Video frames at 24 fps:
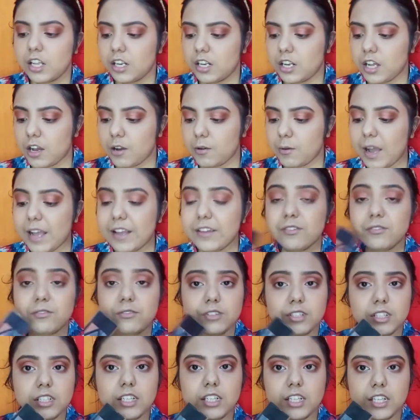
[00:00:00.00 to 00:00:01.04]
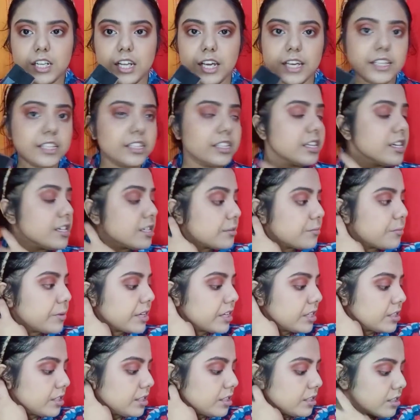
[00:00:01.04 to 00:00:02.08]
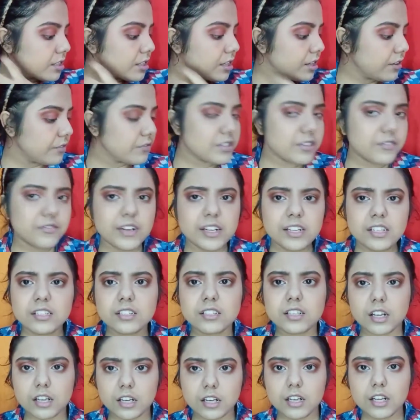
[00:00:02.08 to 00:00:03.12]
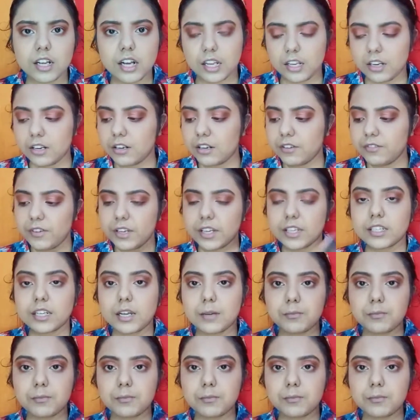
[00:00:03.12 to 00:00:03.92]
Now I really like this because this gives a very subtle color effect.